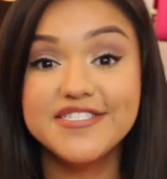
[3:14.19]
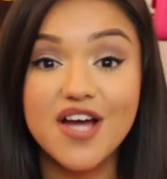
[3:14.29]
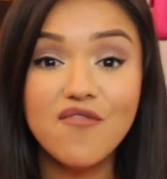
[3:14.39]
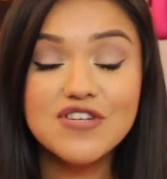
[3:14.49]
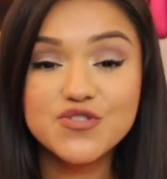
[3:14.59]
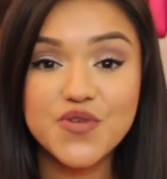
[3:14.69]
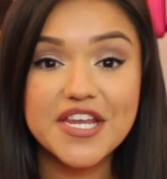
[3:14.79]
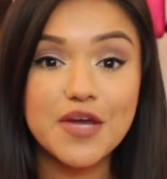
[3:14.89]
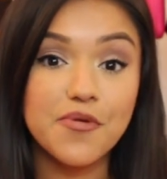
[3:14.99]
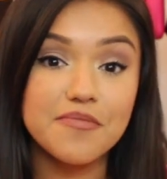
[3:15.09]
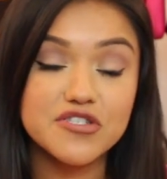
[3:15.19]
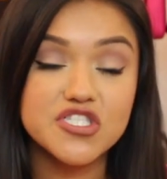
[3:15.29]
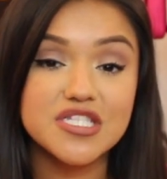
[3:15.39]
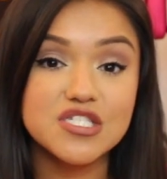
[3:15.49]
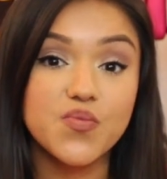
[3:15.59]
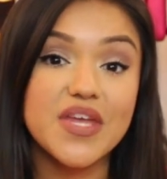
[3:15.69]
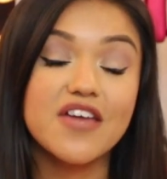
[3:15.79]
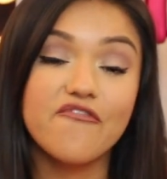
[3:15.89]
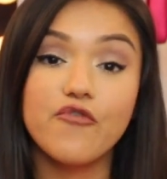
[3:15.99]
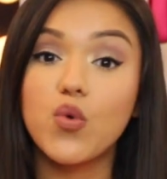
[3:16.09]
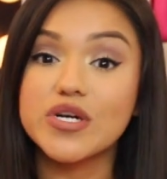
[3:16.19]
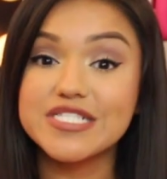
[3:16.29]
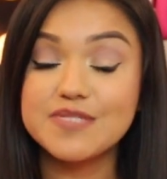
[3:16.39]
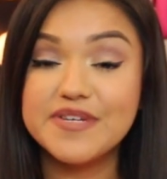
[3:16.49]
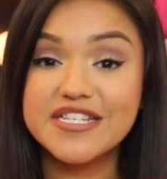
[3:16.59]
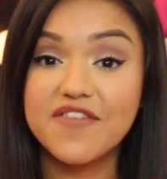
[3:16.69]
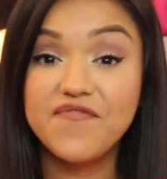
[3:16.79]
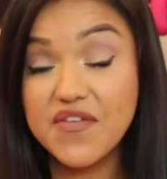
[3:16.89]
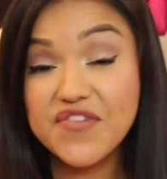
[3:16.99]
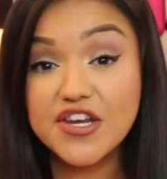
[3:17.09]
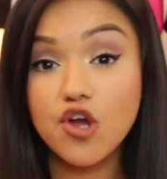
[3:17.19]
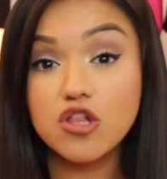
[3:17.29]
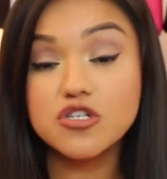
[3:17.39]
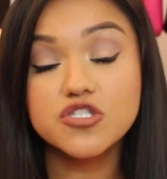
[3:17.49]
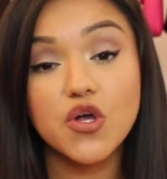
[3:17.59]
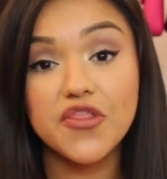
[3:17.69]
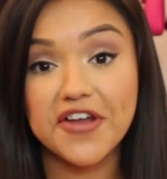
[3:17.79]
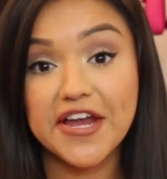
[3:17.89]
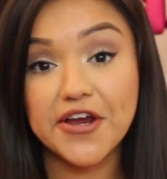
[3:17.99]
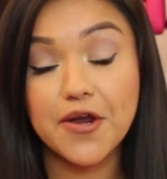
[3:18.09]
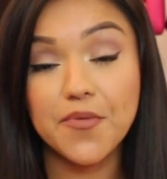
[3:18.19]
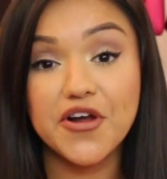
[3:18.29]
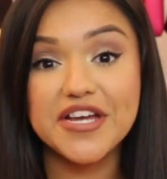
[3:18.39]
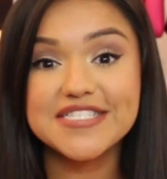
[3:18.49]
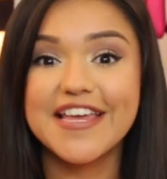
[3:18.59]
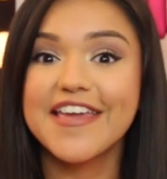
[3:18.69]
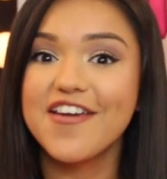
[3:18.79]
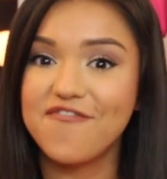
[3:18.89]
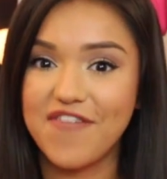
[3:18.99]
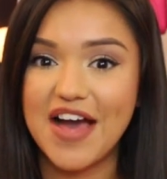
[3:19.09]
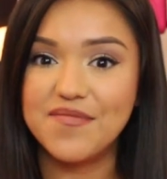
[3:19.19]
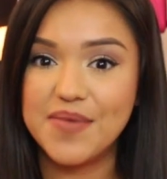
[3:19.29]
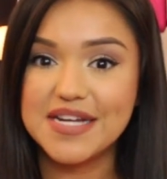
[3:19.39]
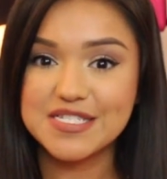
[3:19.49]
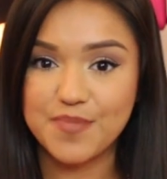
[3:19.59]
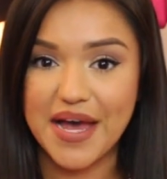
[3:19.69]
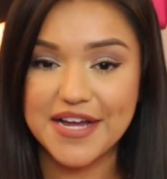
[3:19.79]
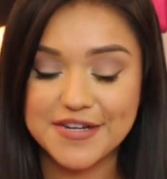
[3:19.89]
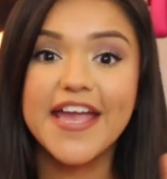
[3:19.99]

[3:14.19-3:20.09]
Dove was running a promotion this week for spend $15 on their hair care products and get $5 back.